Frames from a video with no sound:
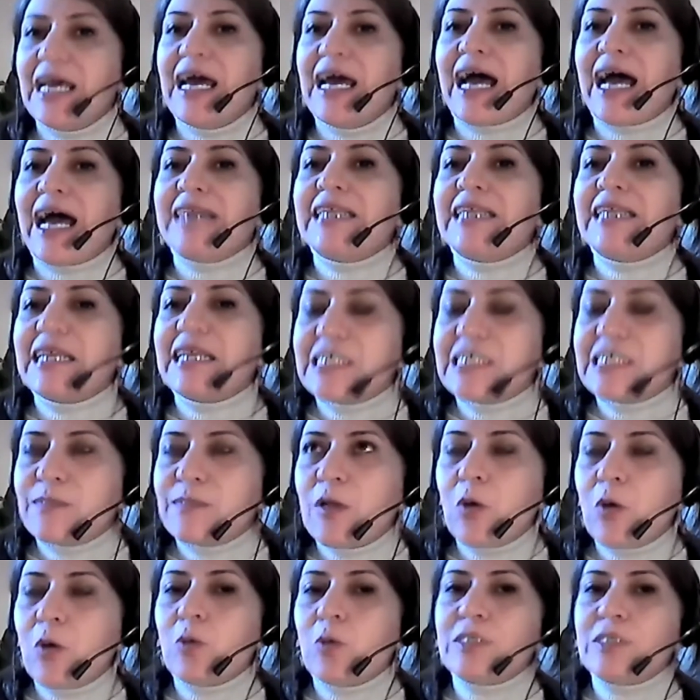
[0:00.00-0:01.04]
and
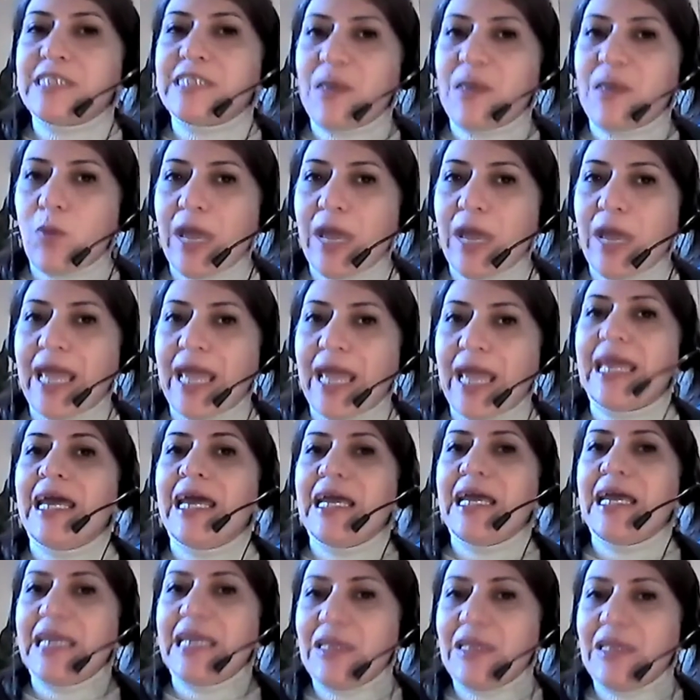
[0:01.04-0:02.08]
explores the way
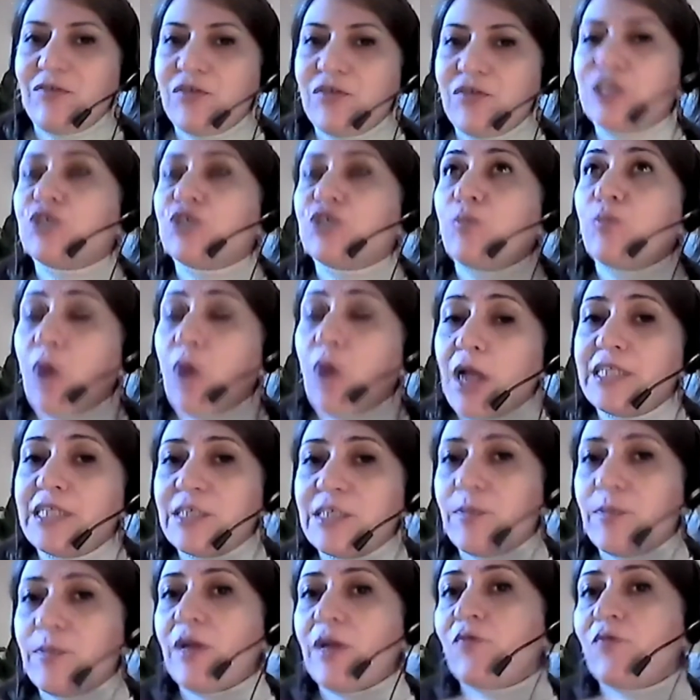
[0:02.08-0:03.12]
in which
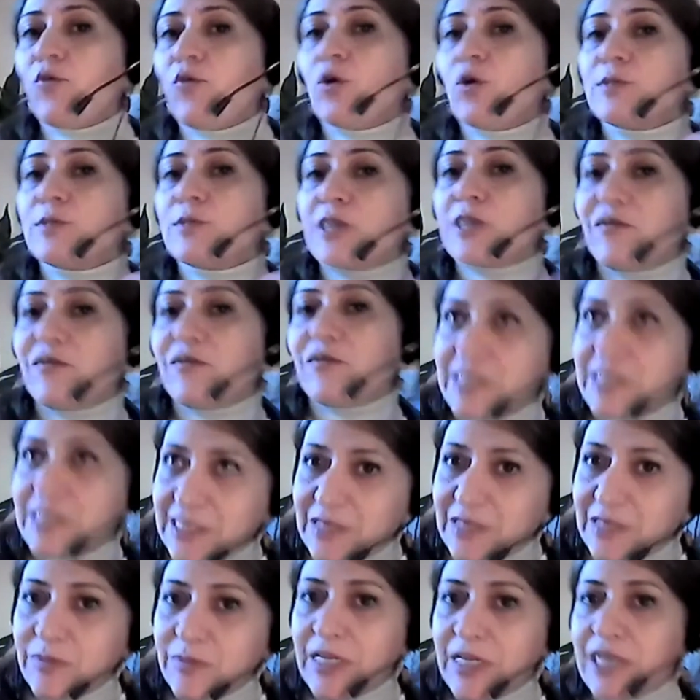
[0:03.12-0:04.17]
multiple forms of
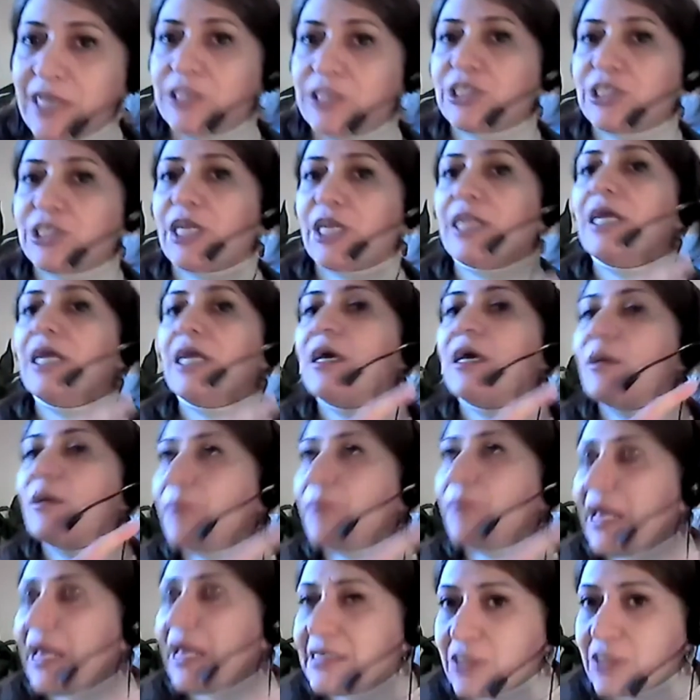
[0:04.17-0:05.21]
discrimination
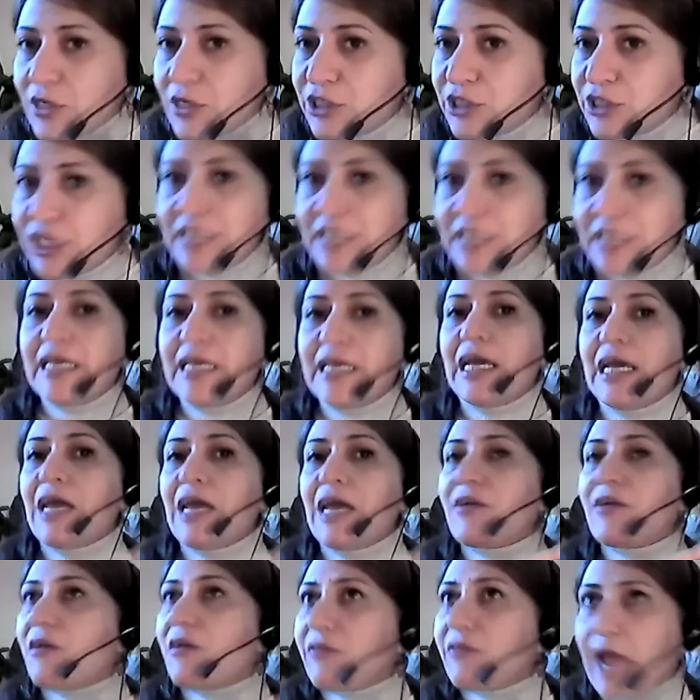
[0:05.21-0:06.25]
based on
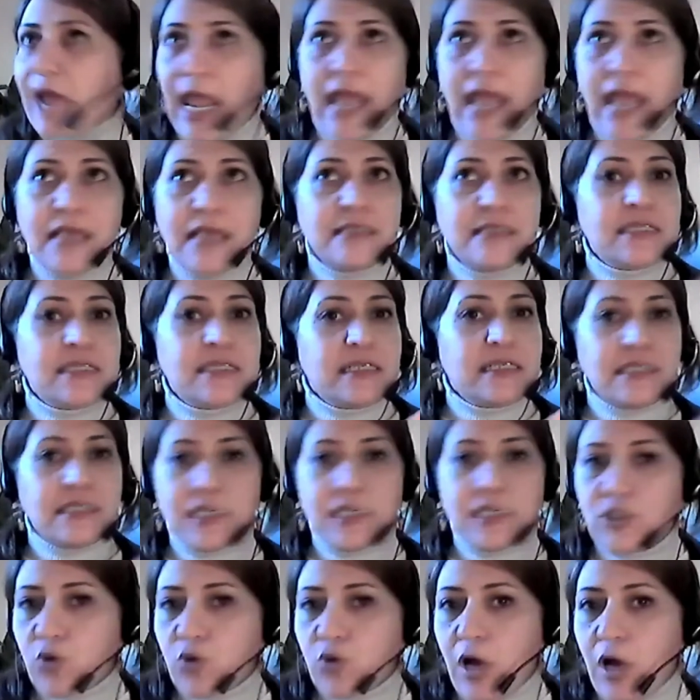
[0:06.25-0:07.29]
gender, race,
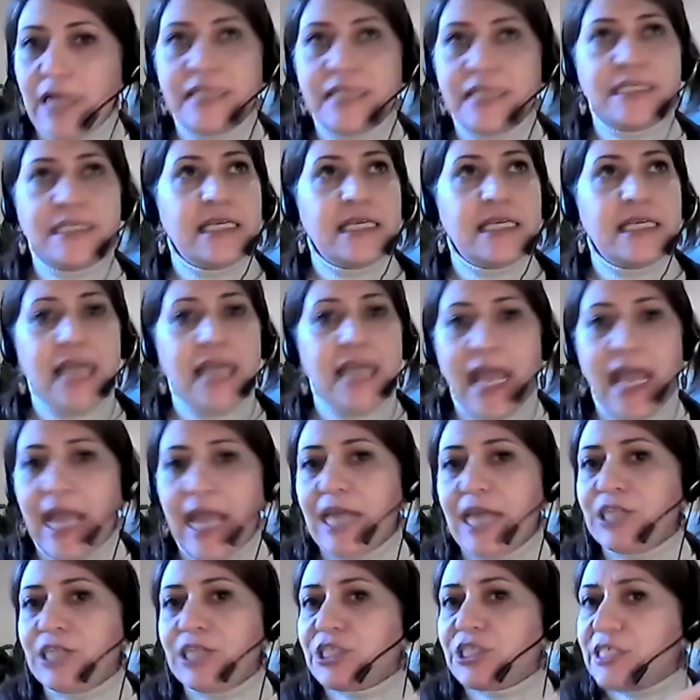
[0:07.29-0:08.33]
sexuality,
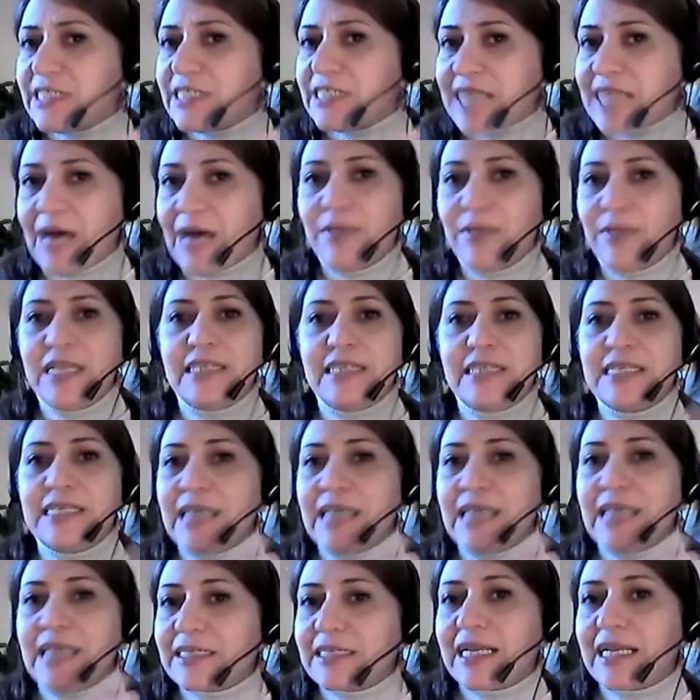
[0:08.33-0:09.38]
age, disability,
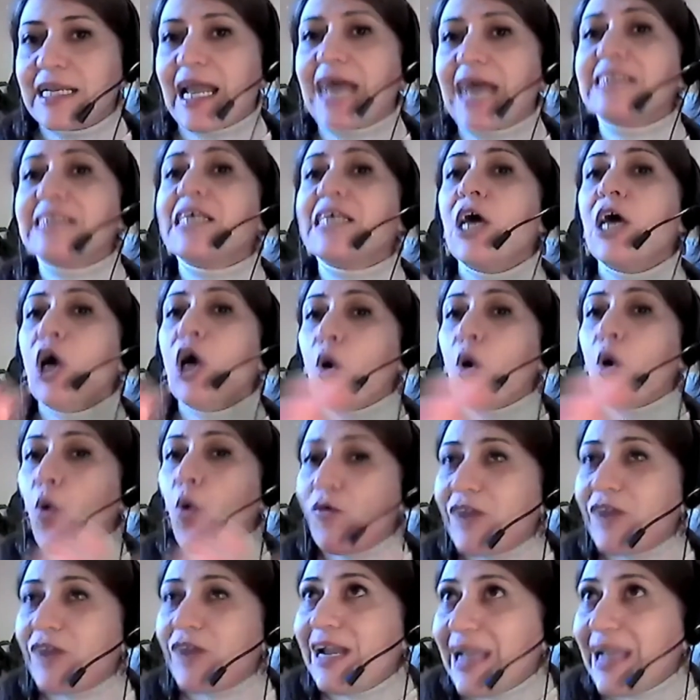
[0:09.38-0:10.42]
and class
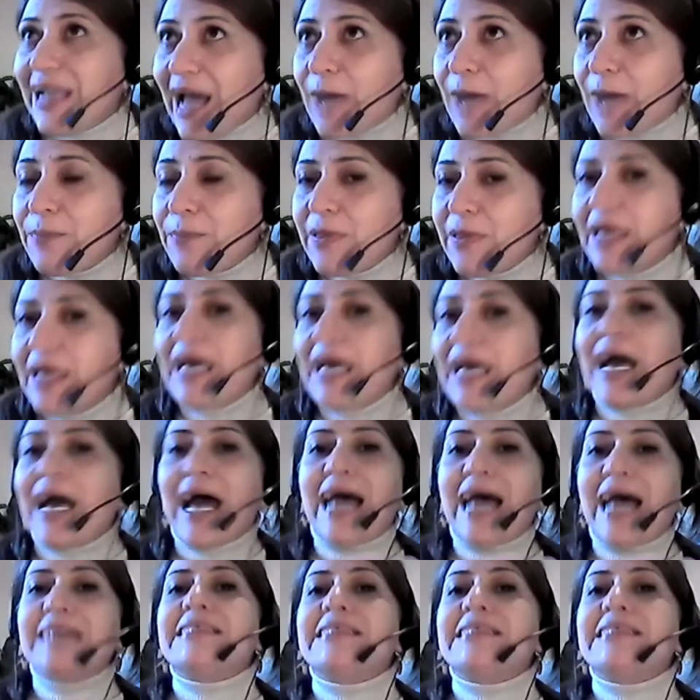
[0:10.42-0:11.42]
overlap and